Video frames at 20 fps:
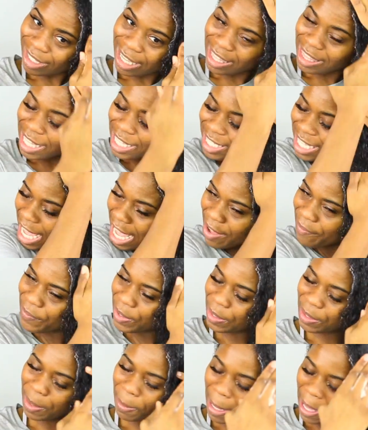that's how I
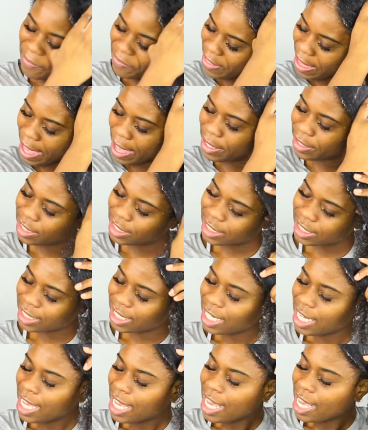felt about
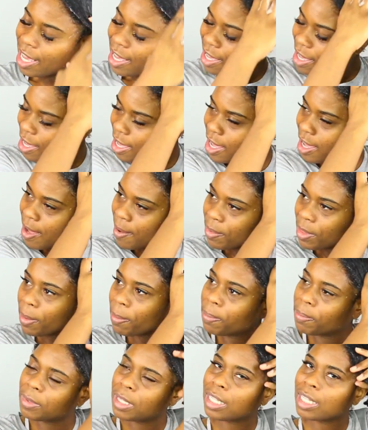
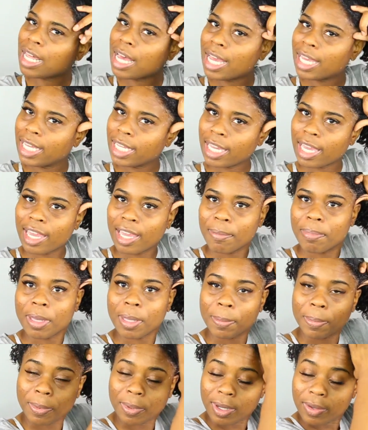that. The Lion Game,
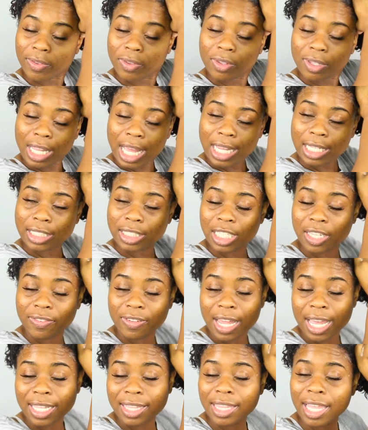people, if you like stuff
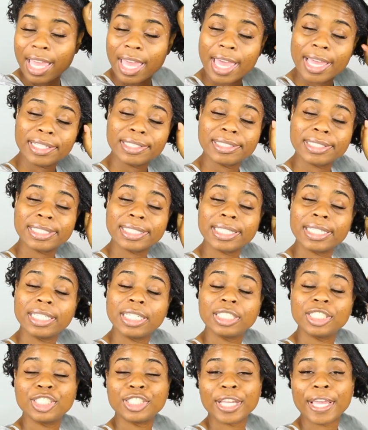like that,
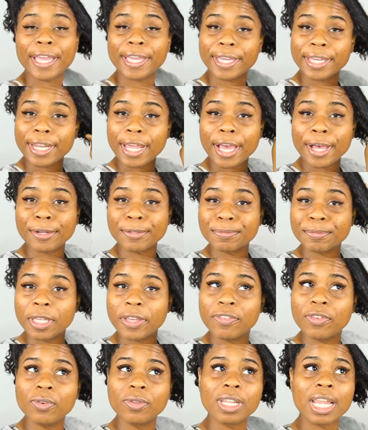check it out.
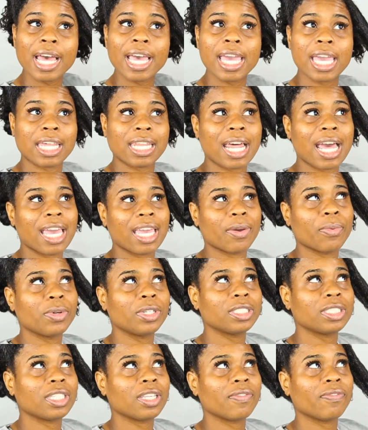If you like
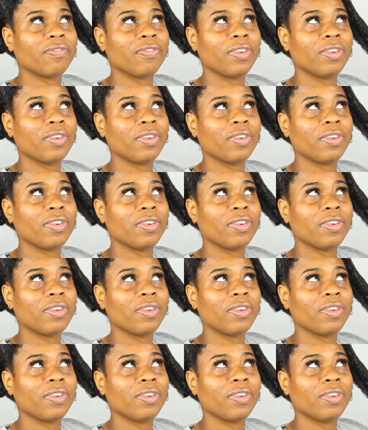what is it,